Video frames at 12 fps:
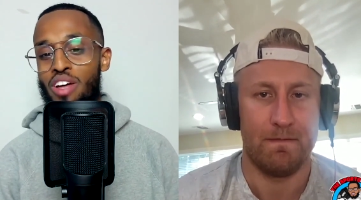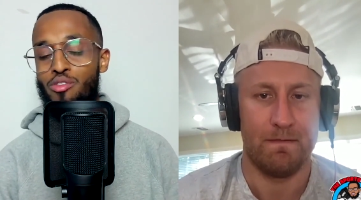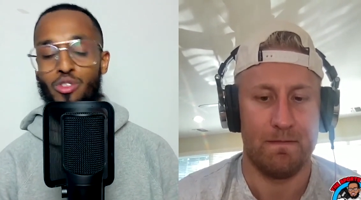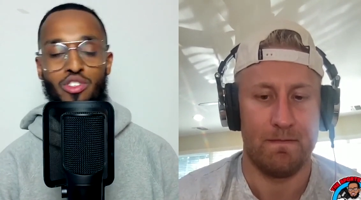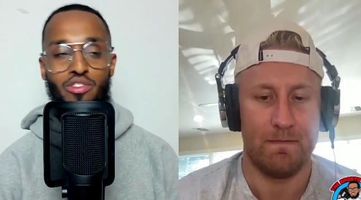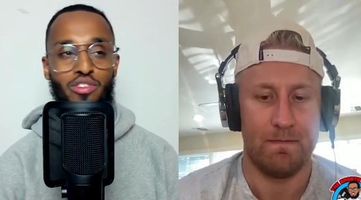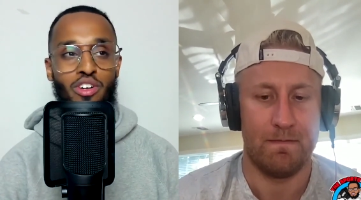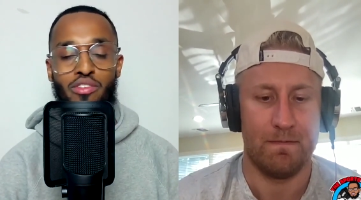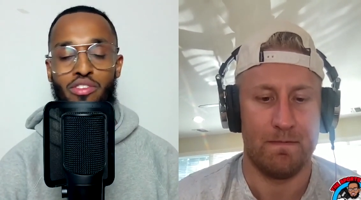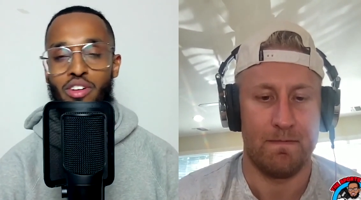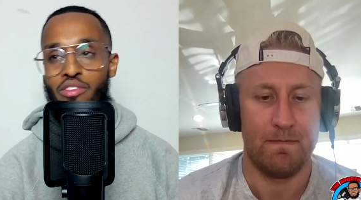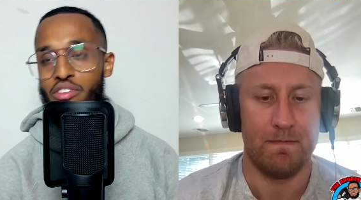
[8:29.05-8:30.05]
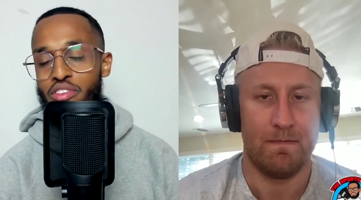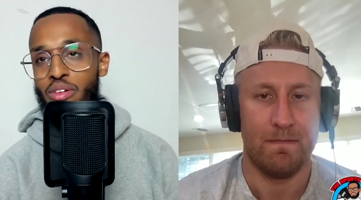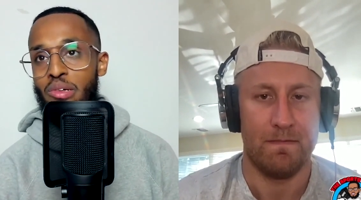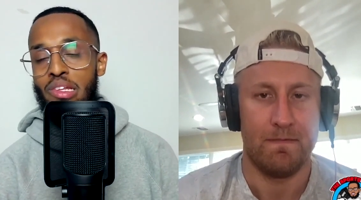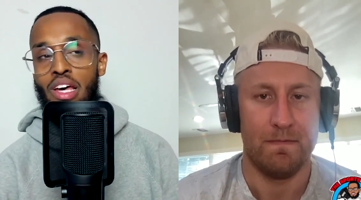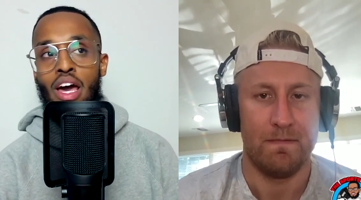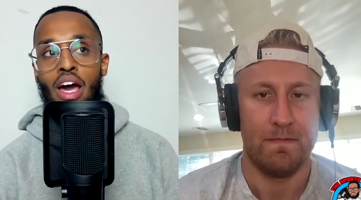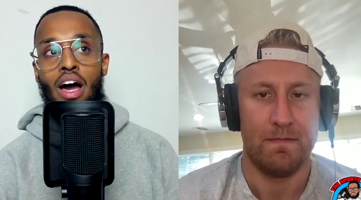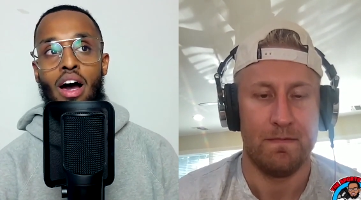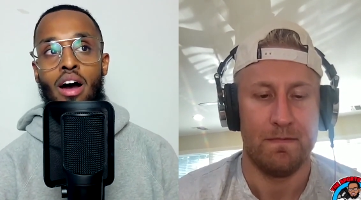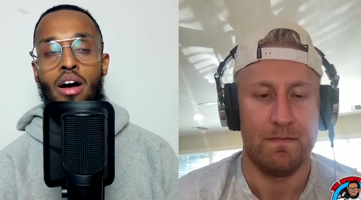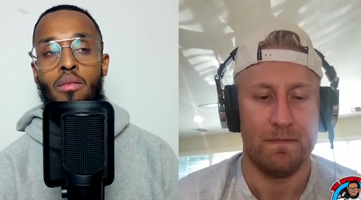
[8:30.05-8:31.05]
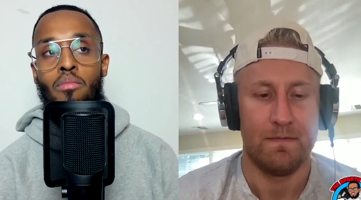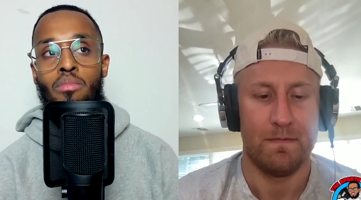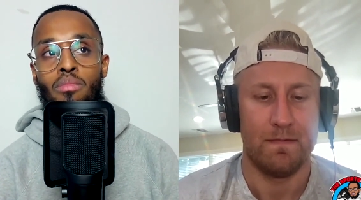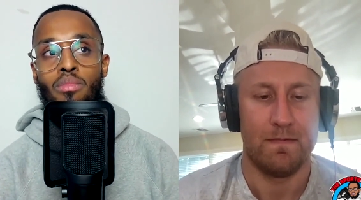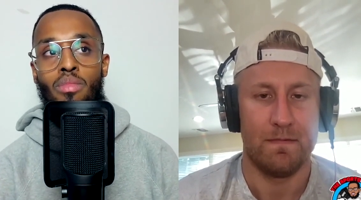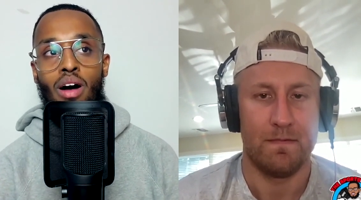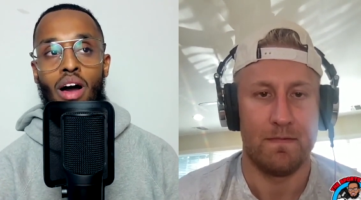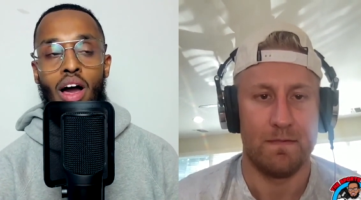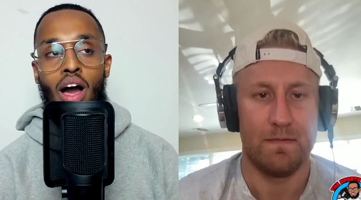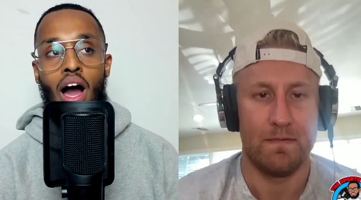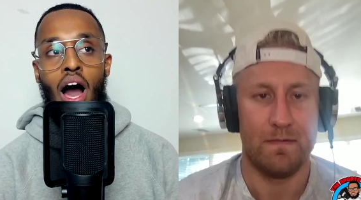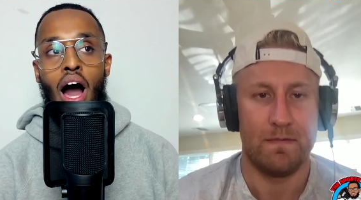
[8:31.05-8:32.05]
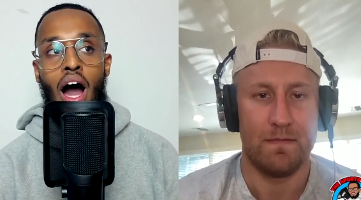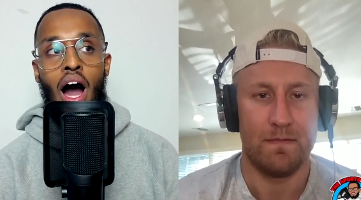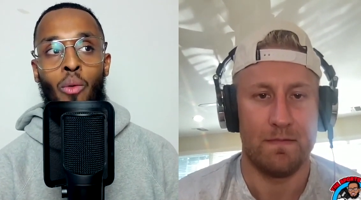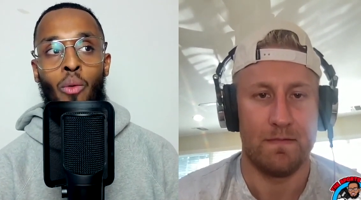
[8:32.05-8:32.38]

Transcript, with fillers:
Speaker 1: levels of, of, of the field. Um, I